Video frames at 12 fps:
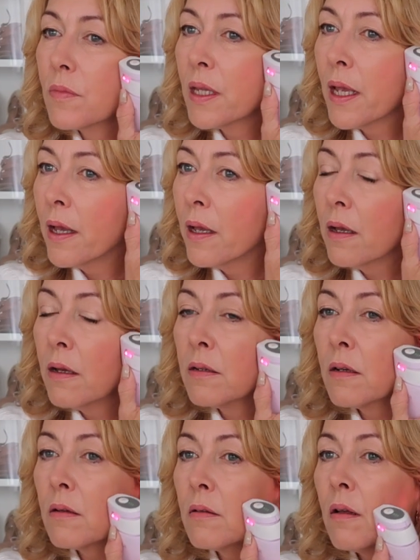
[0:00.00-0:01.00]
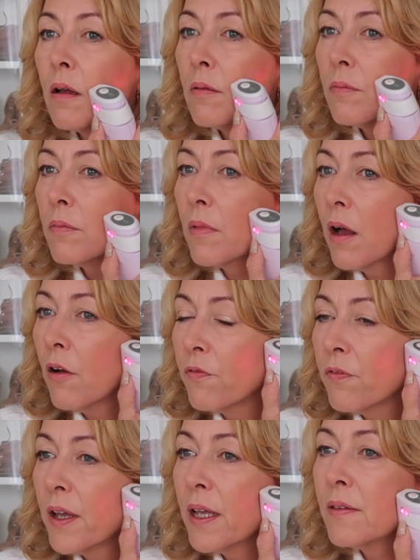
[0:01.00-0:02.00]
Yeah, and I've
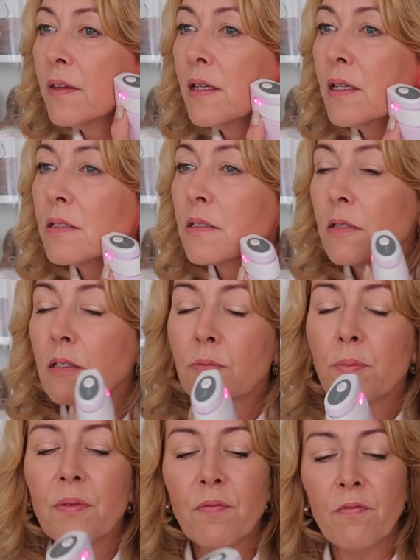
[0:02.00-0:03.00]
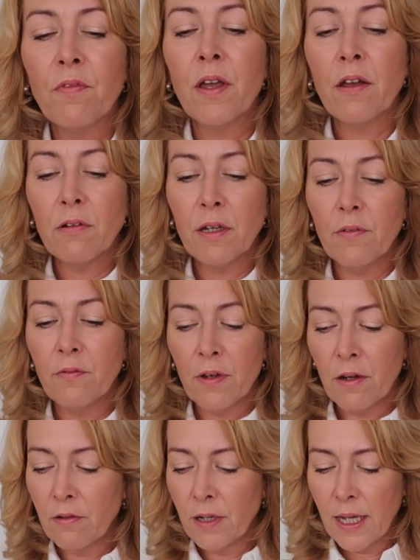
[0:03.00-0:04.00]
found this has been very,
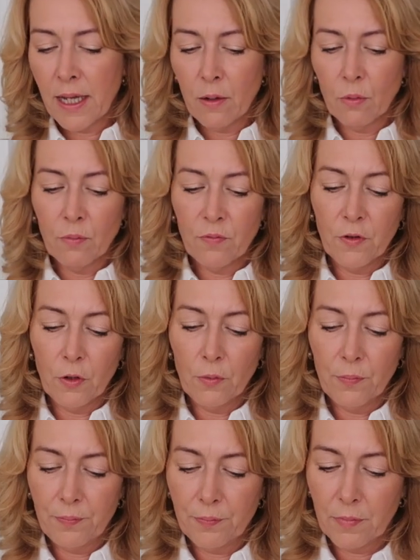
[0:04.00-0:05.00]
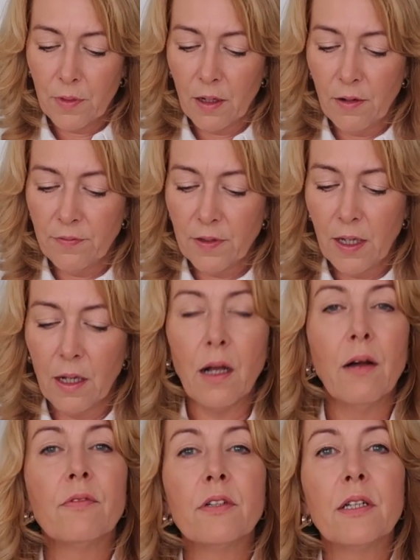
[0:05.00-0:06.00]
very helpful. I've now
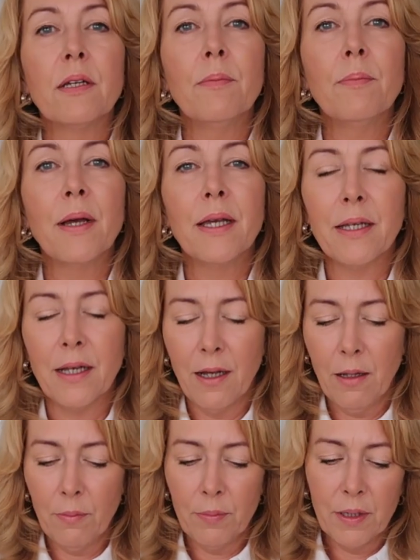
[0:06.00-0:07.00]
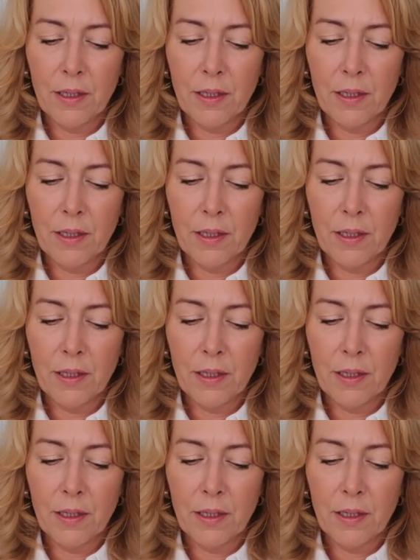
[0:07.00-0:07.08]
covered it in makeup.